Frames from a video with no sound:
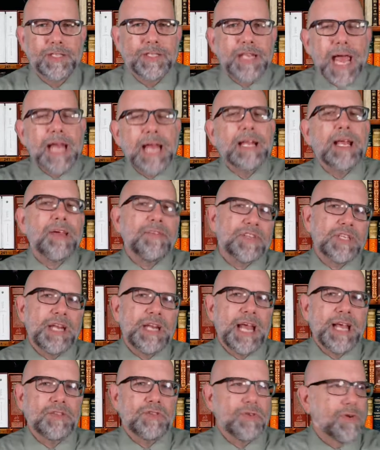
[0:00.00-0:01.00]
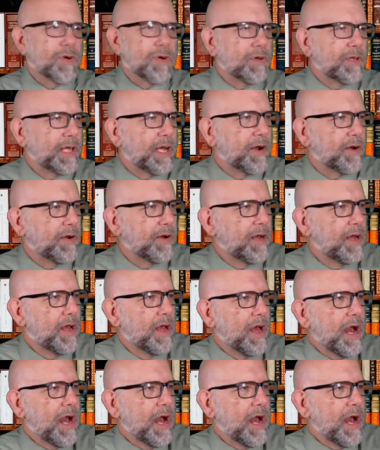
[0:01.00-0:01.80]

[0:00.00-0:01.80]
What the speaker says: Stan gave us an answer earlier.